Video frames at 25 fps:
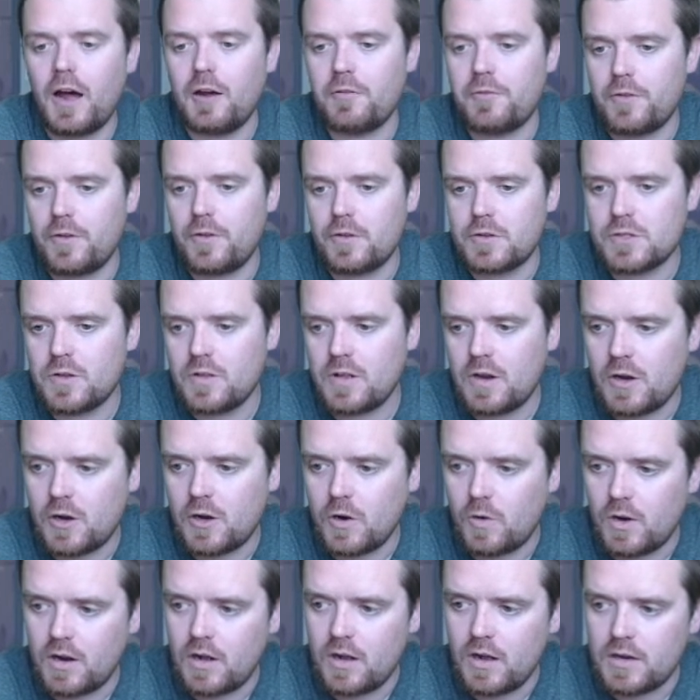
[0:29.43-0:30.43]
those of you that are
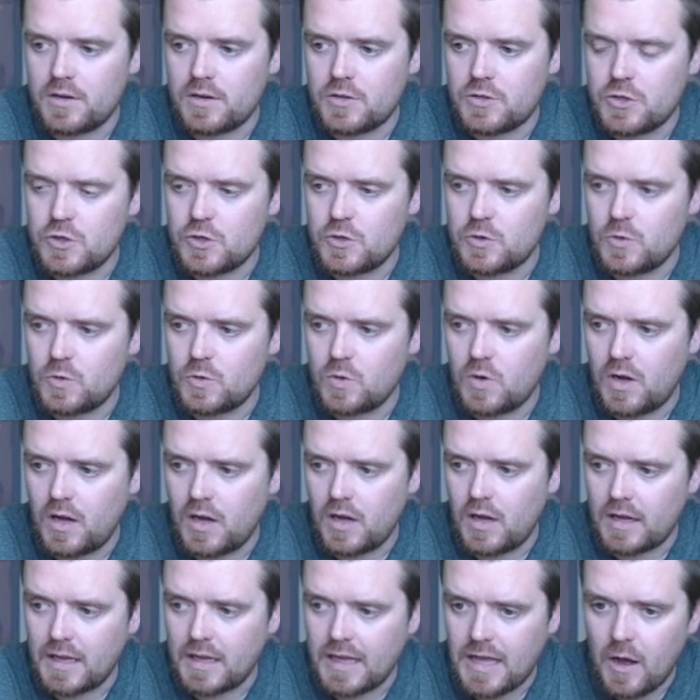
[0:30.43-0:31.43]
going on
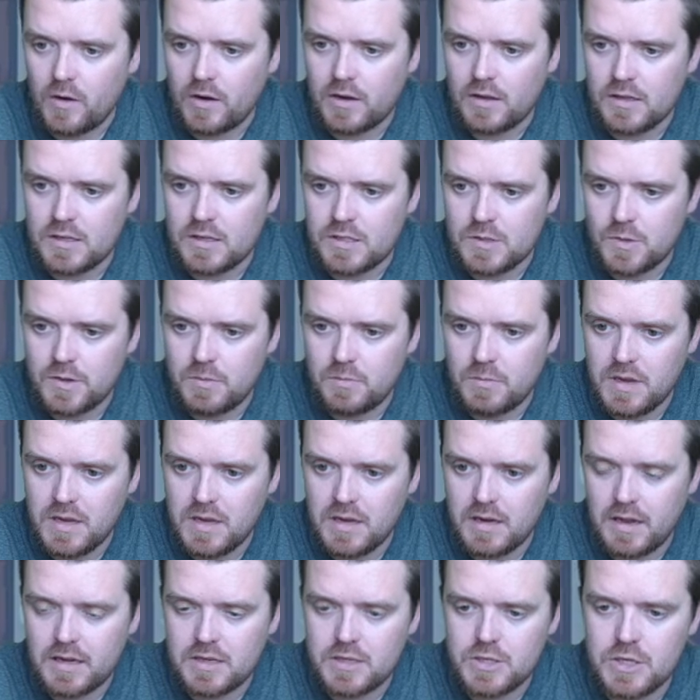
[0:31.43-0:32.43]
to calculus with me
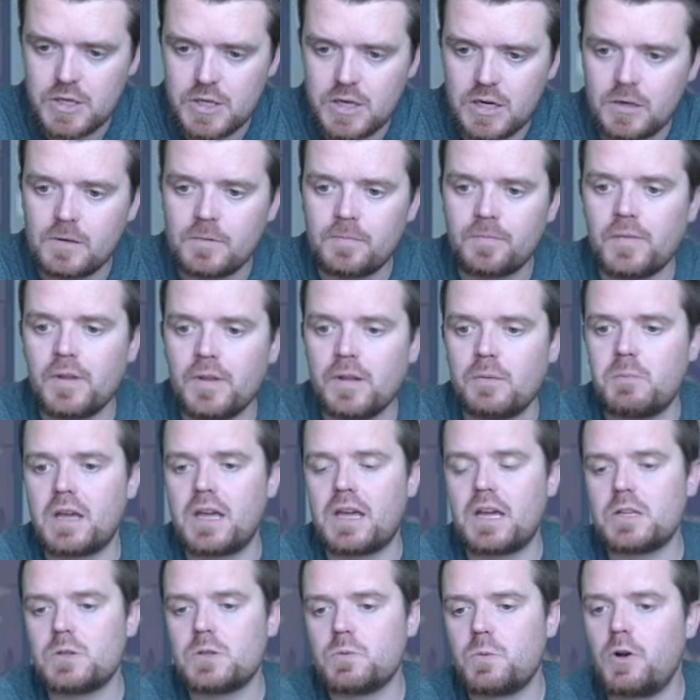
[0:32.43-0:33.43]
next year.
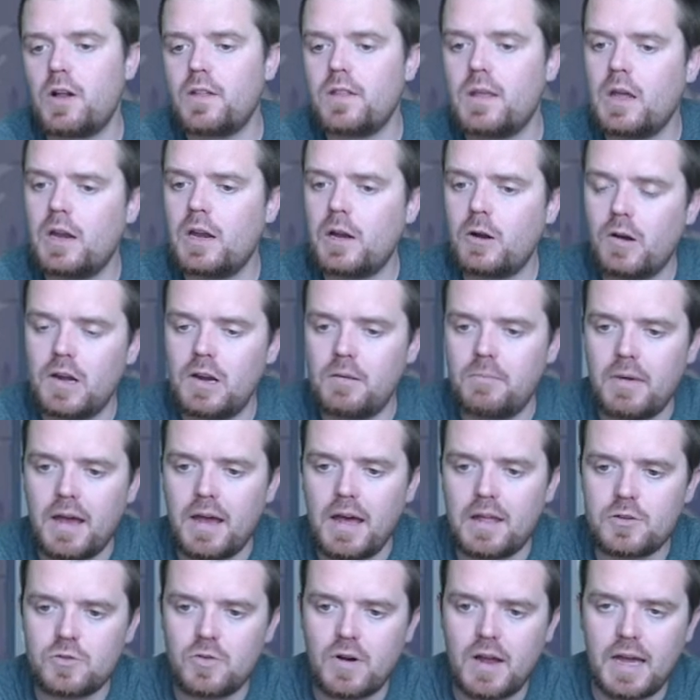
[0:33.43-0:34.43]
Because we're on the integrated
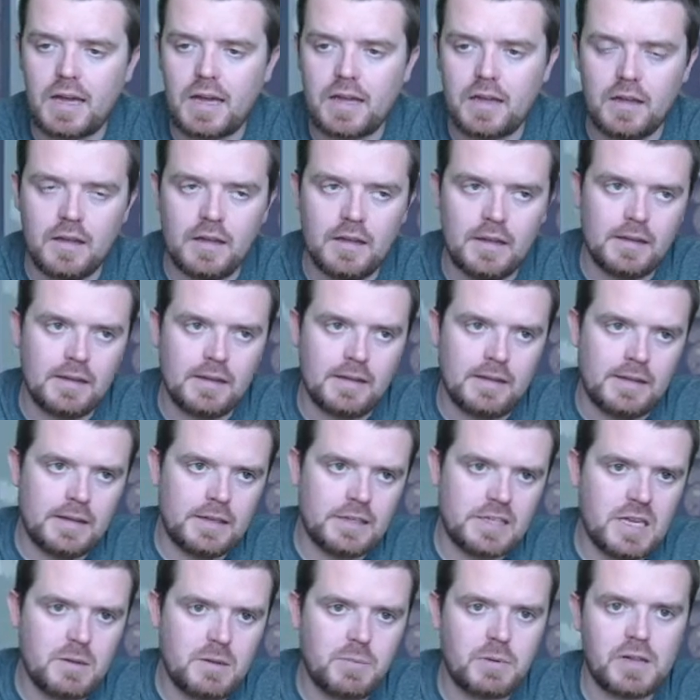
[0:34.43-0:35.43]
math track,
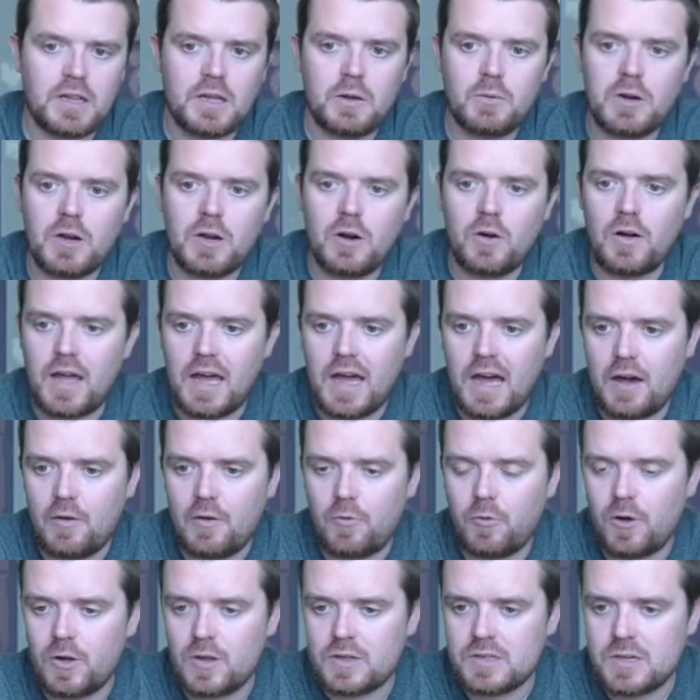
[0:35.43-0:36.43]
typically we don't have
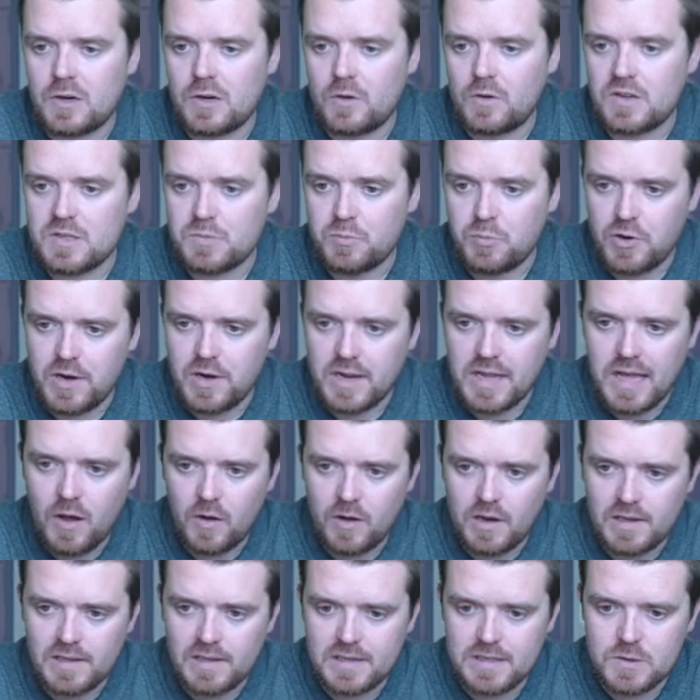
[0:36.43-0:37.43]
what is known as
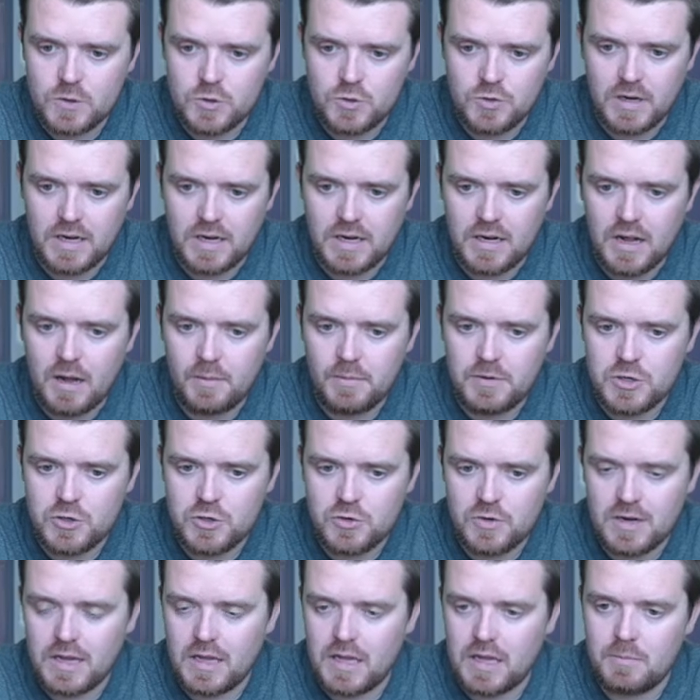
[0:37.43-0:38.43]
pre-calculus or
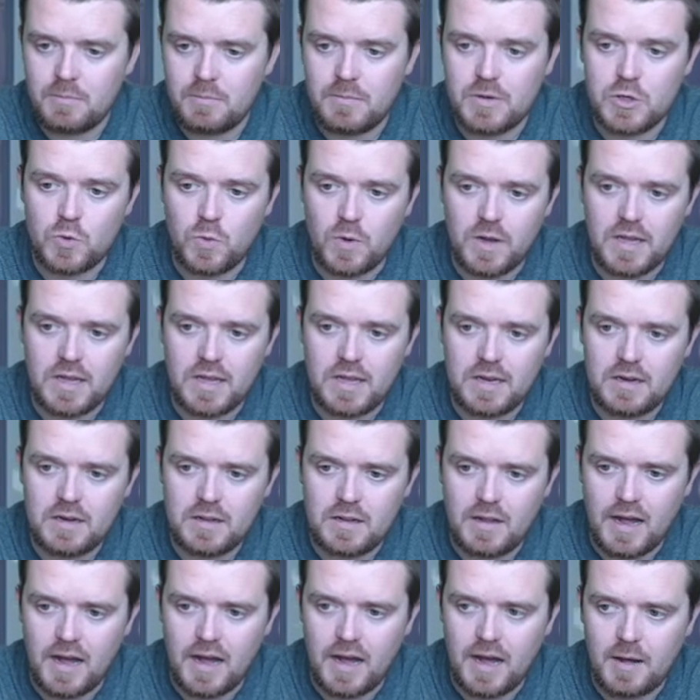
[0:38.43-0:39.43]
trigonometry in between.
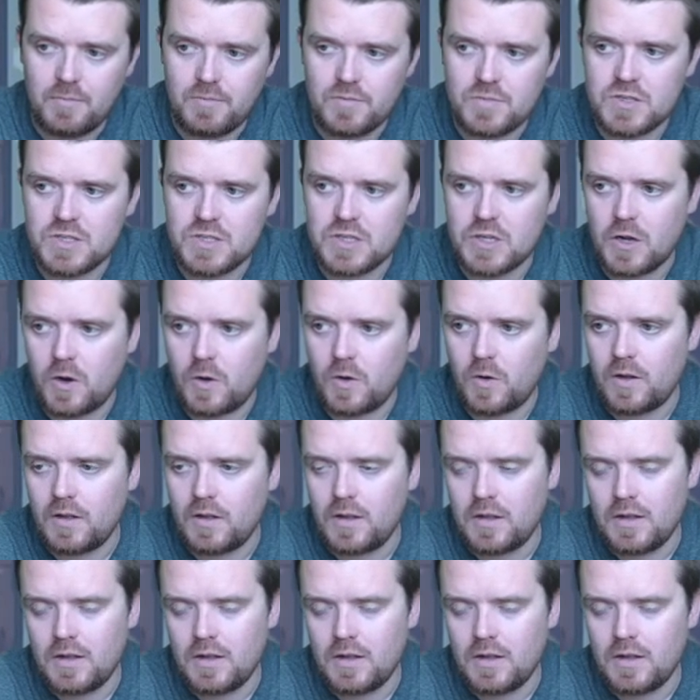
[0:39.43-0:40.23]
So